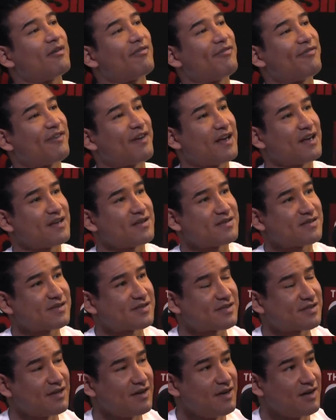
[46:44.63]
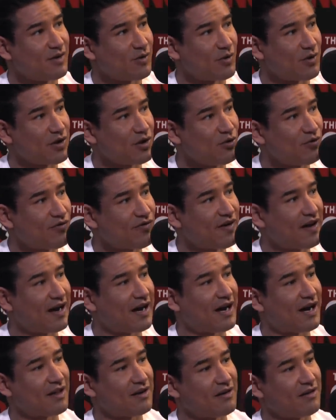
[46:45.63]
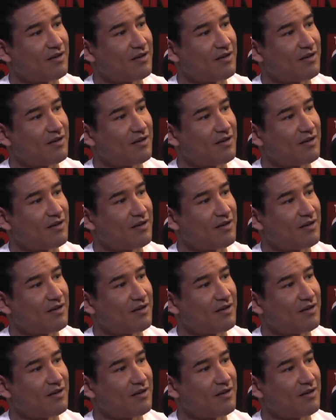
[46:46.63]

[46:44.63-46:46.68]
face when you've got